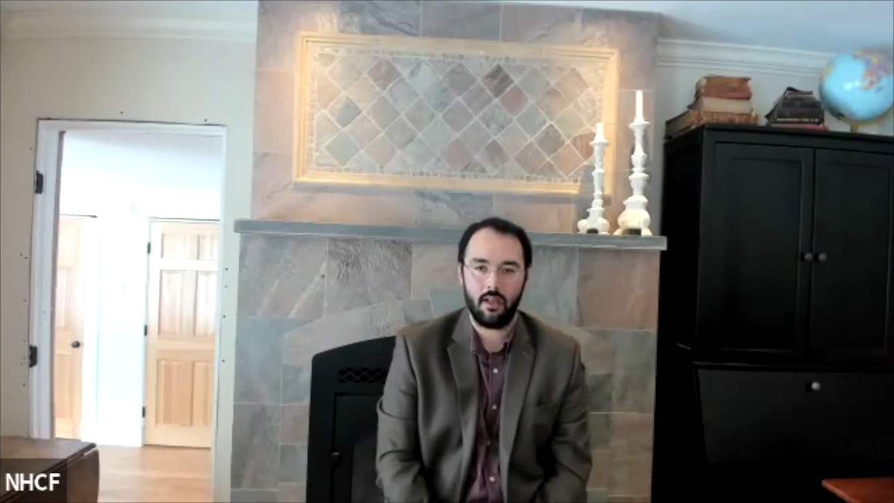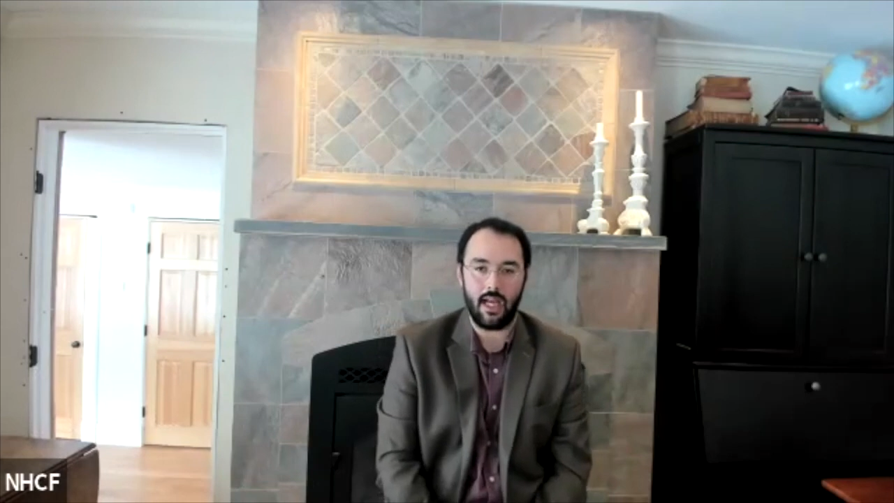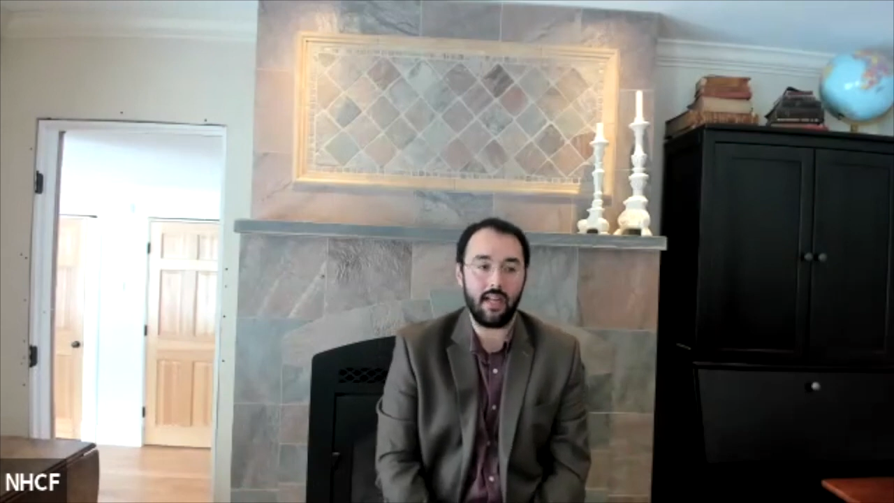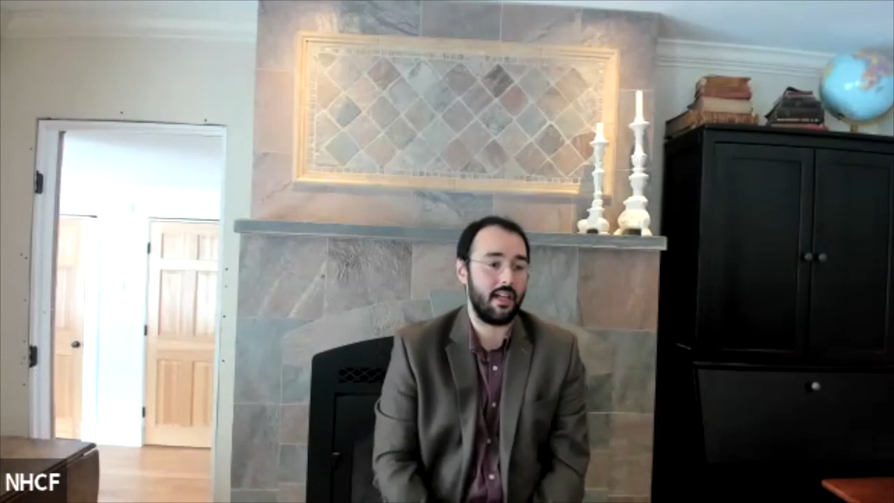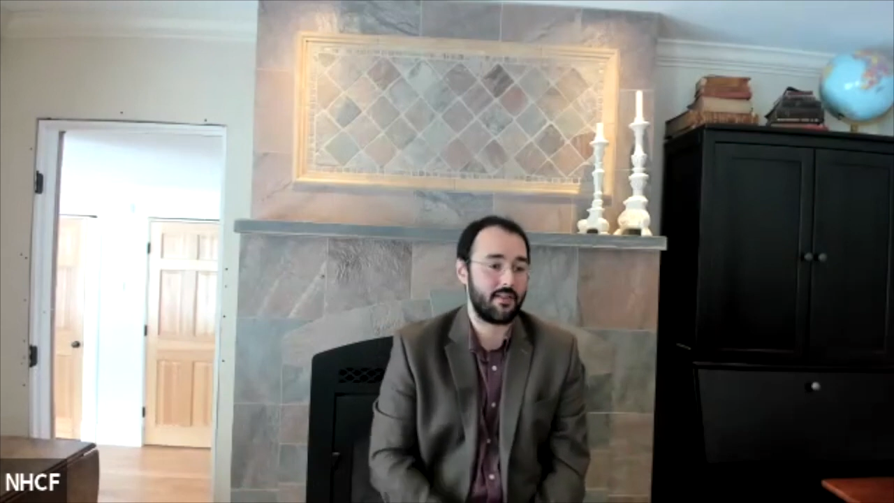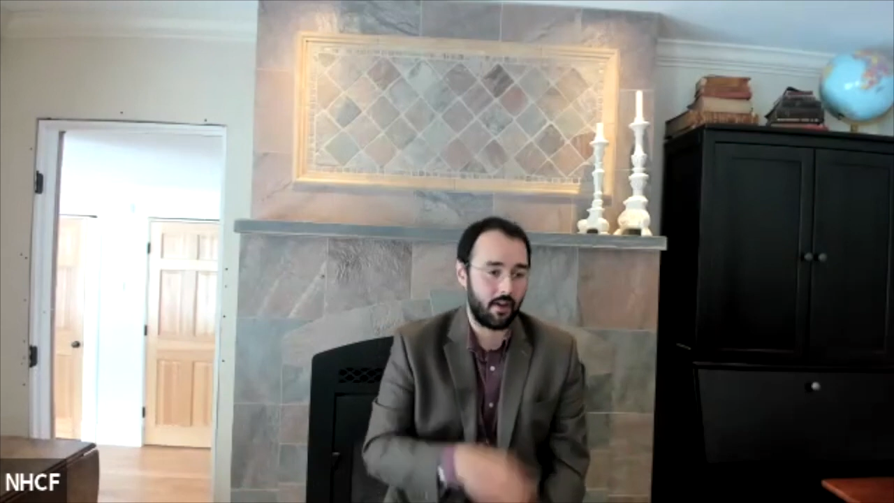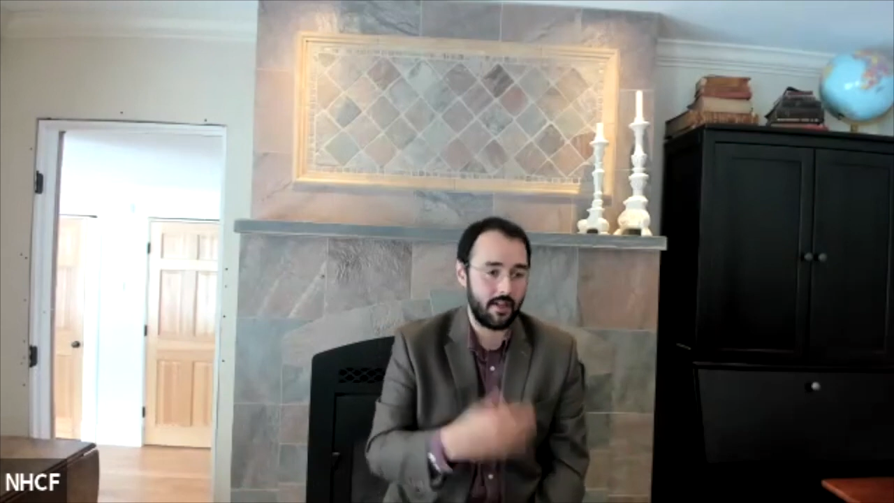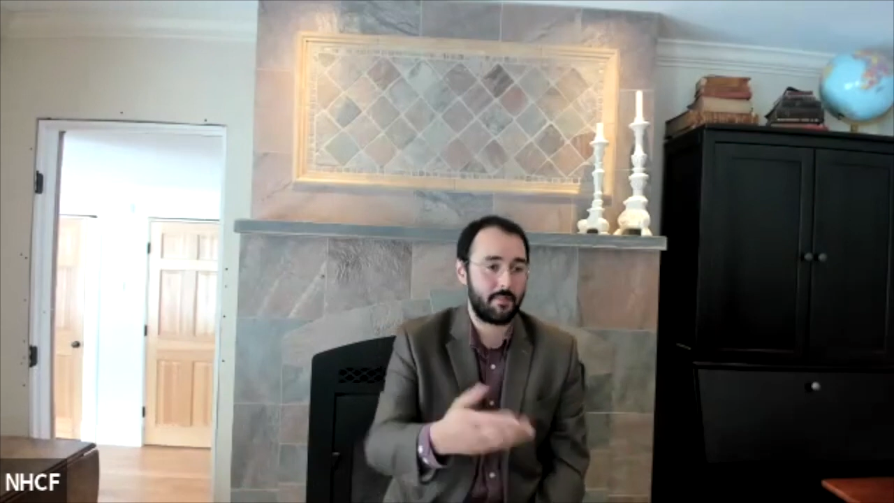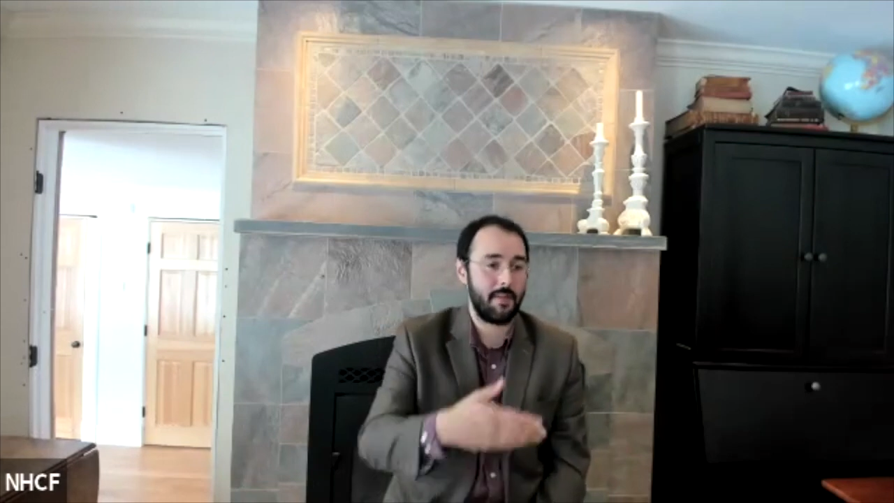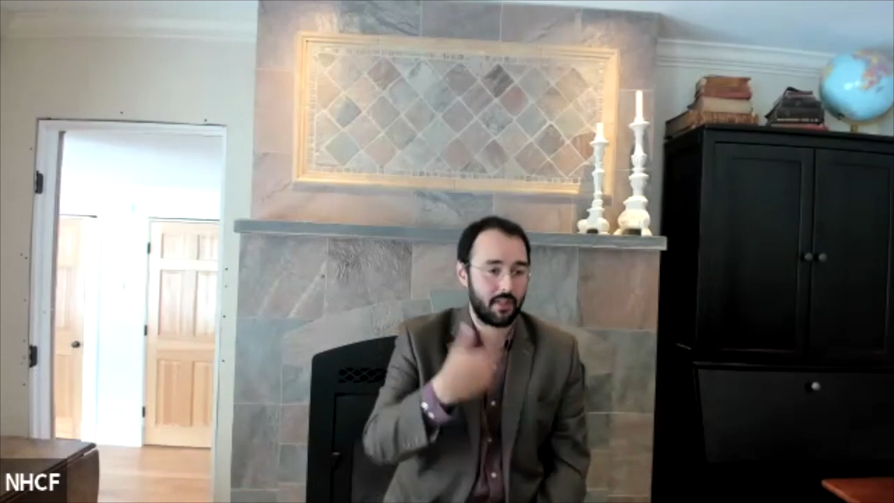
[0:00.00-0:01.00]
And as far
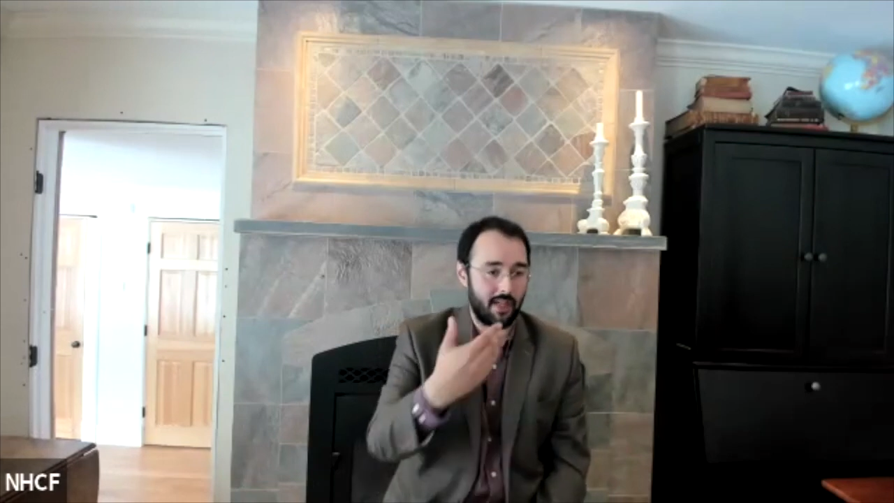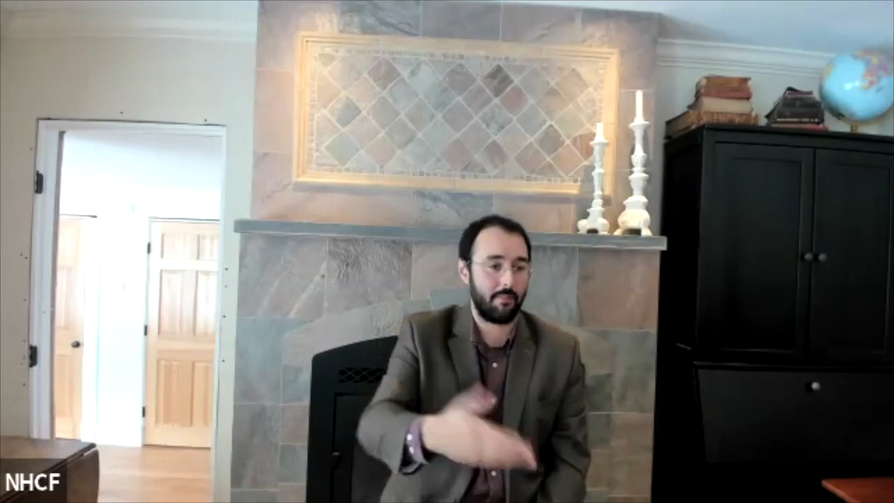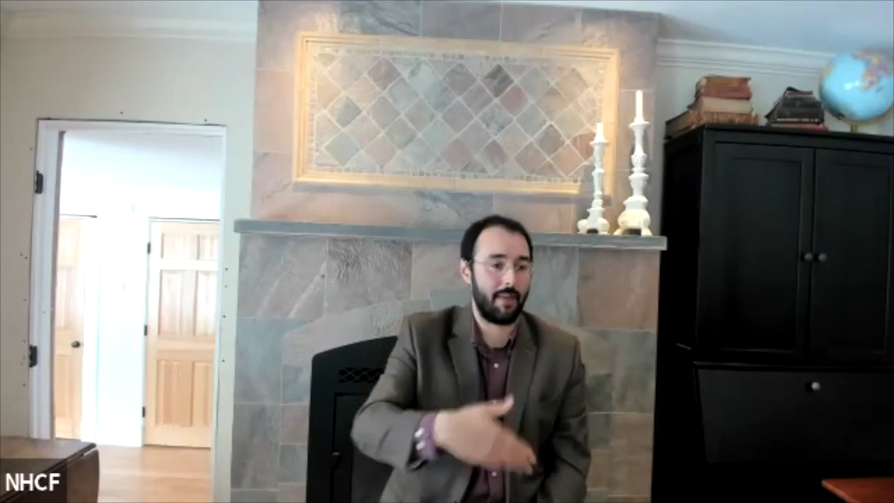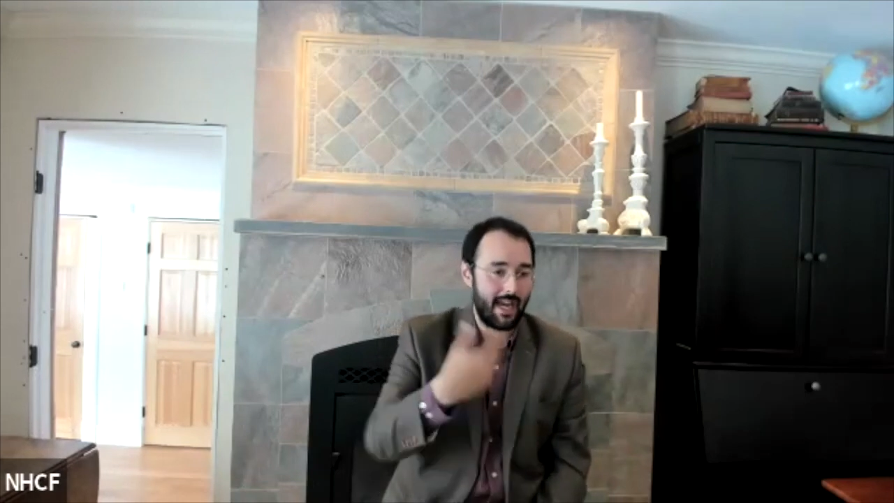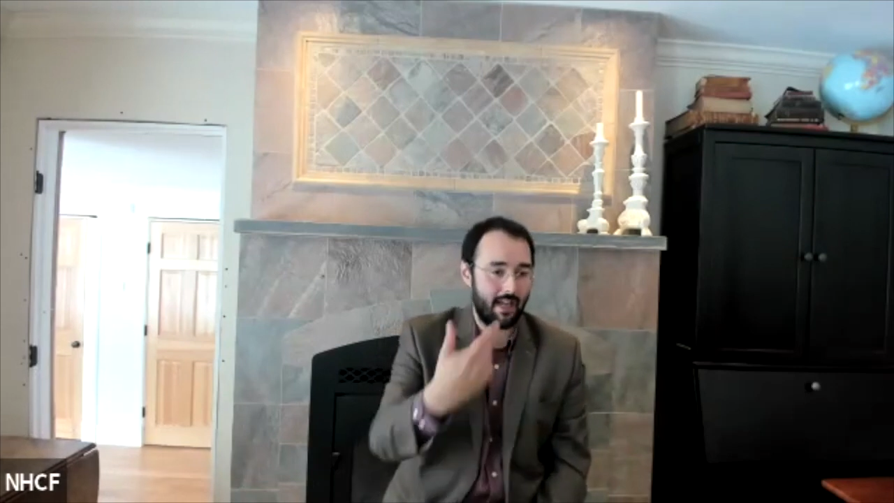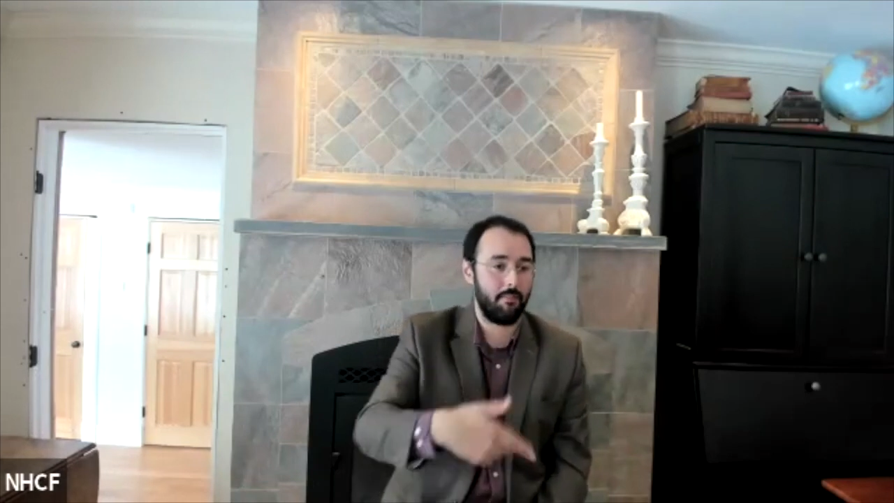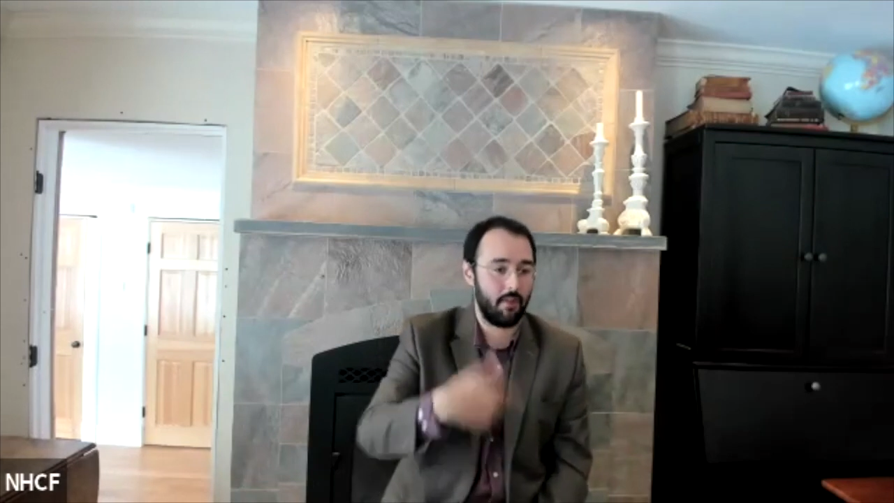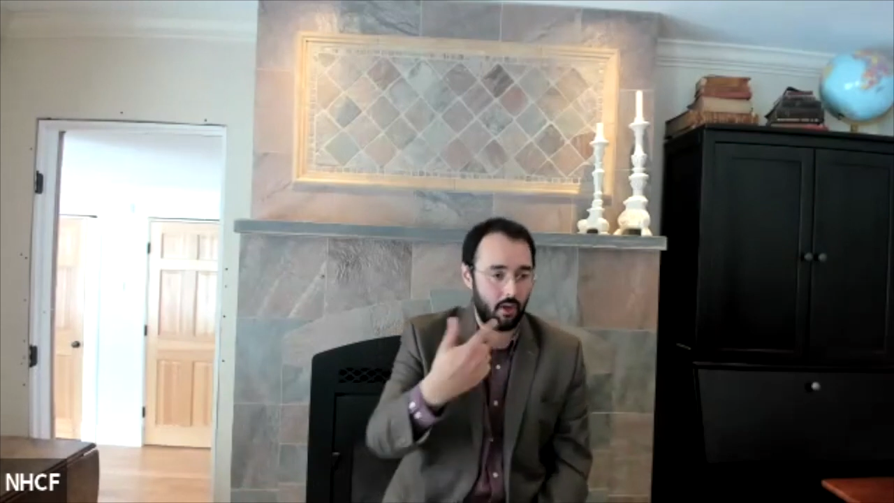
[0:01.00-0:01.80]
as people coming back and